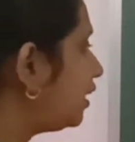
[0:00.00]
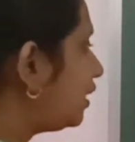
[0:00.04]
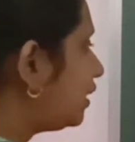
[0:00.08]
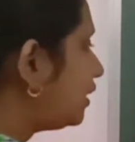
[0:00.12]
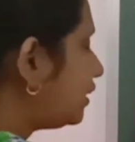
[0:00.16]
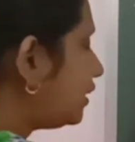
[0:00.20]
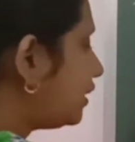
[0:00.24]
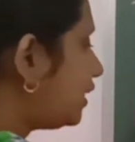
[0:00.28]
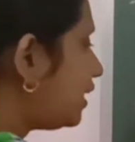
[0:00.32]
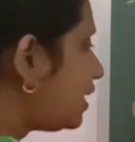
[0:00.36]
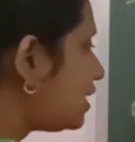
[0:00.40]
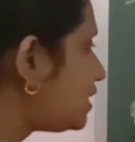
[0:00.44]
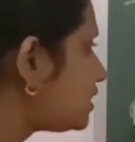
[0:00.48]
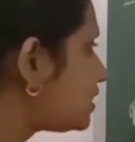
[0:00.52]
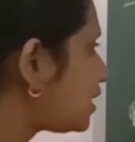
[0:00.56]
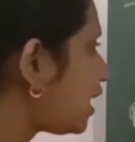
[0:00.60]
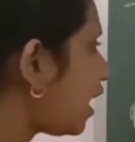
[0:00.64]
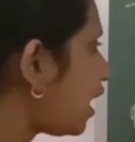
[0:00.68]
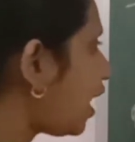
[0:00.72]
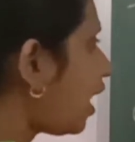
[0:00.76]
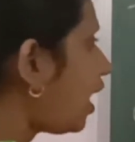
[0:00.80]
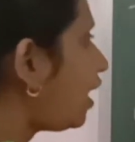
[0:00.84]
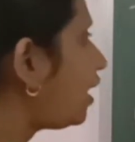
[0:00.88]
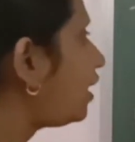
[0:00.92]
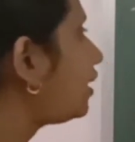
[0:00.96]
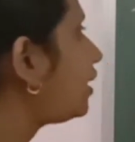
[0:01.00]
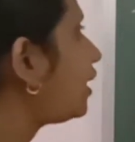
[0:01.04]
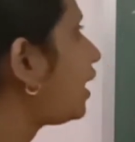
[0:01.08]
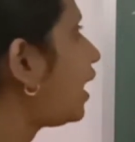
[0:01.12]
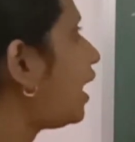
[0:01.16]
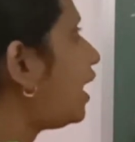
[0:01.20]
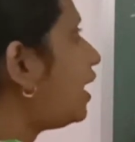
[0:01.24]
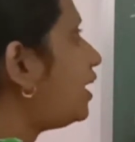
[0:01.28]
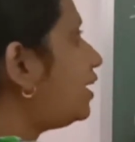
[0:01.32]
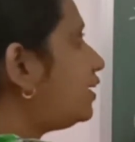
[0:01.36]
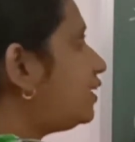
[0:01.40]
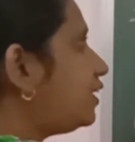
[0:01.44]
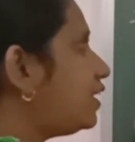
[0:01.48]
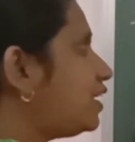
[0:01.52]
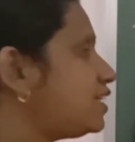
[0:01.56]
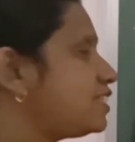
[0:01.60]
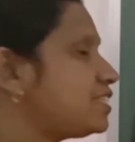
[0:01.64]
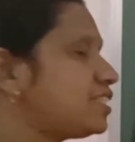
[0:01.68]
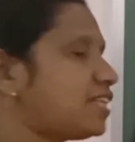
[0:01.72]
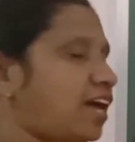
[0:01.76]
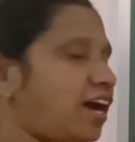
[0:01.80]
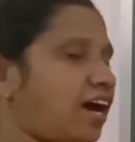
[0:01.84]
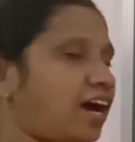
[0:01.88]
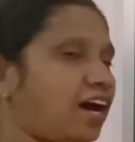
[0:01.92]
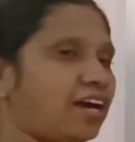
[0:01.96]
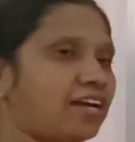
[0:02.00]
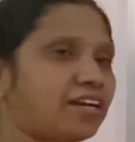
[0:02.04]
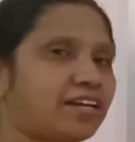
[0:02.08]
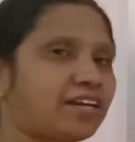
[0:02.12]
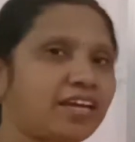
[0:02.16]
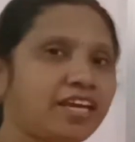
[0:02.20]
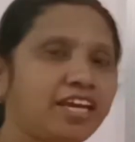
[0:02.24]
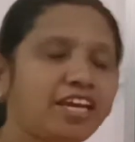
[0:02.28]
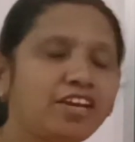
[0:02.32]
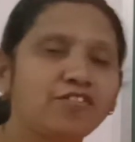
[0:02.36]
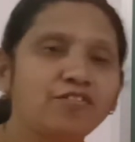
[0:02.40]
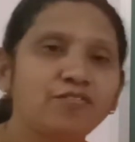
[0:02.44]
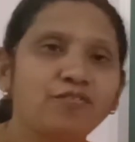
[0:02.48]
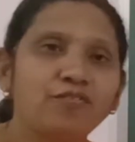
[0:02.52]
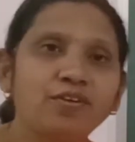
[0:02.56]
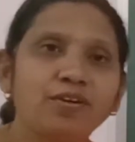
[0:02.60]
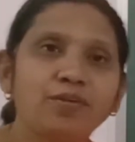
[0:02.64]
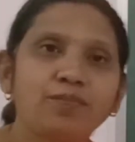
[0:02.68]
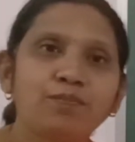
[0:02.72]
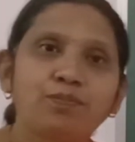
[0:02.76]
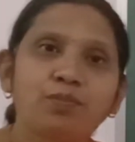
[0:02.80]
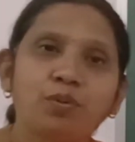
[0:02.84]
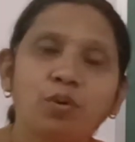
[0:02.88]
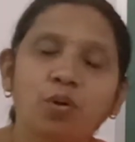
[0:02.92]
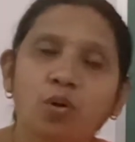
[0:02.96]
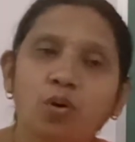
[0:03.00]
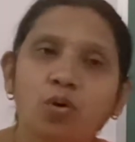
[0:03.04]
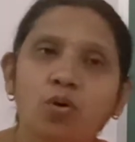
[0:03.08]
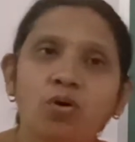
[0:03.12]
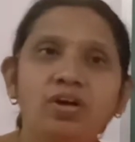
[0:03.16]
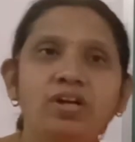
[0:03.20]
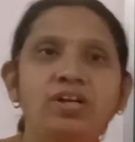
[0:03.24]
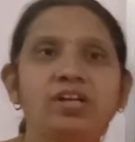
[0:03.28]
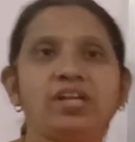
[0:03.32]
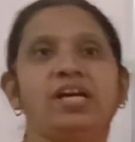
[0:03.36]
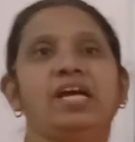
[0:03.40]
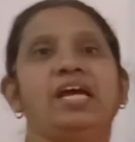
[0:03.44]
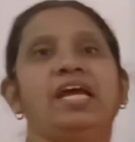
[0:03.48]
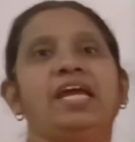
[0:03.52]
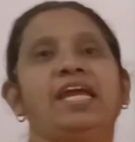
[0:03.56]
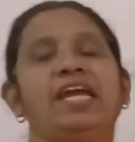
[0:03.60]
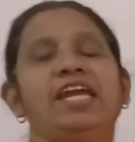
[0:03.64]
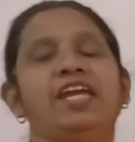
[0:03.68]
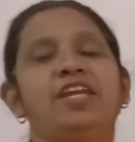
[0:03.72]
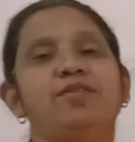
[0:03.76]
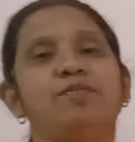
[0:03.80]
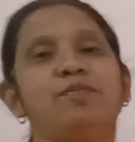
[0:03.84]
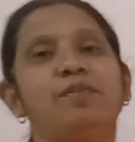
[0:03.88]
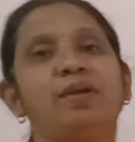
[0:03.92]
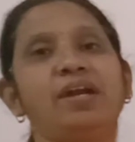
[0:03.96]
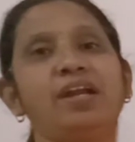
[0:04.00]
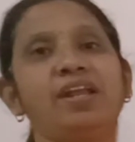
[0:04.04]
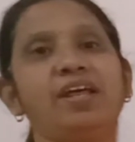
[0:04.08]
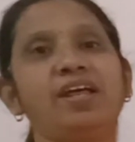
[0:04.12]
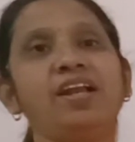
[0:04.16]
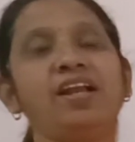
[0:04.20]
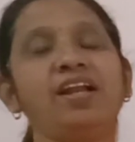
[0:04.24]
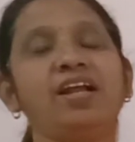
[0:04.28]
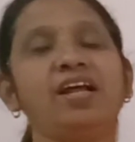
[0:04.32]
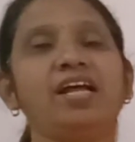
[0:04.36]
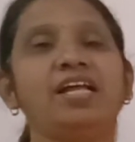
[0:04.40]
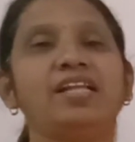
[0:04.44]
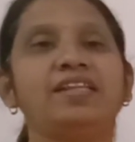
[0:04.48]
This arc and this arc, if we fold in middle,